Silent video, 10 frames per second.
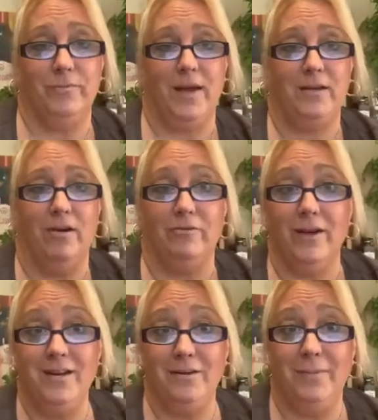in her backyard
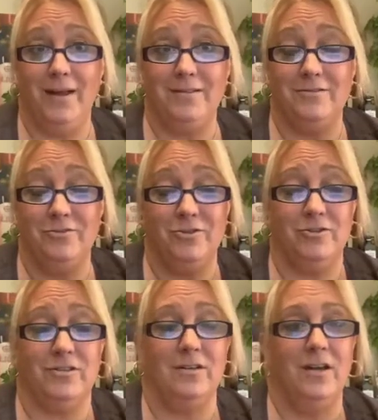right here in Madison, New
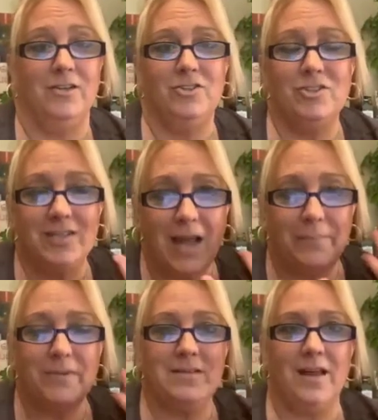Jersey. She just
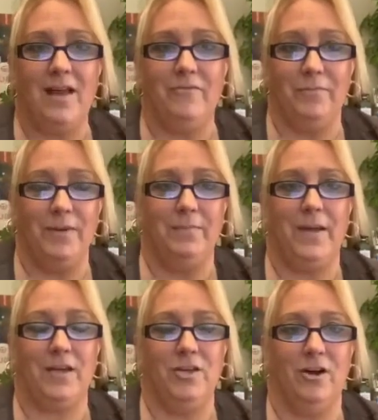happens to have a big
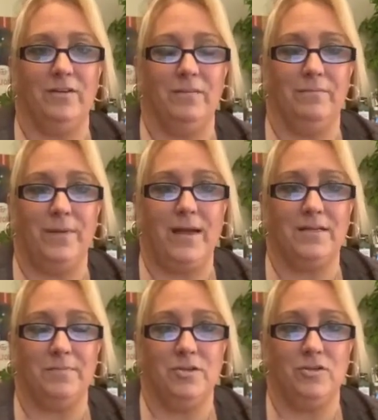backyard that
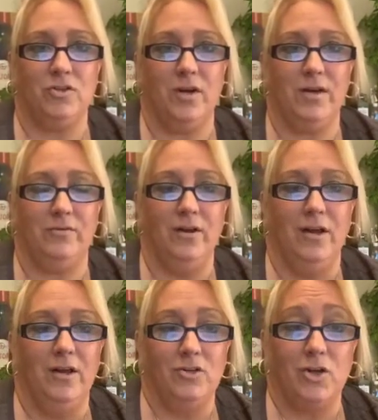backs up to the train
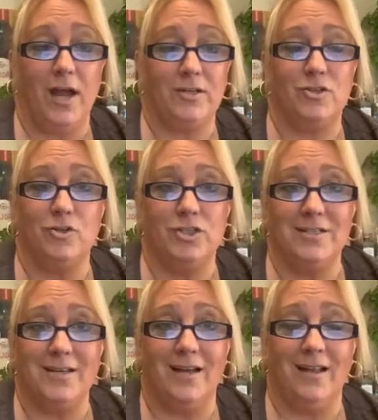track, so
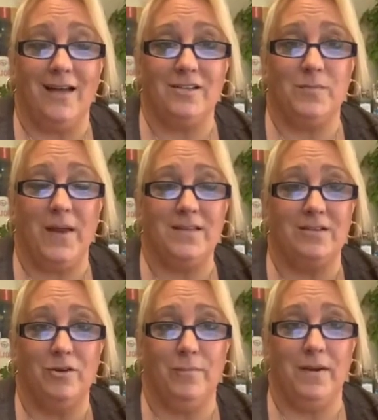she's got a lot of
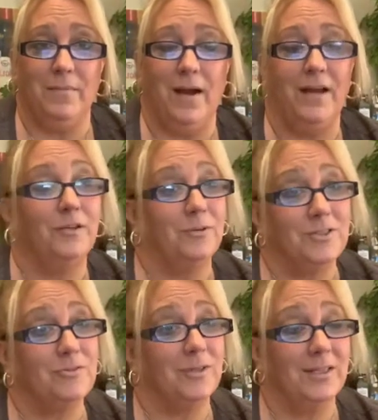space and nobody behind her,
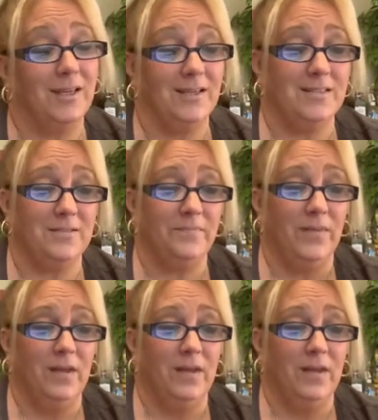which is really nice.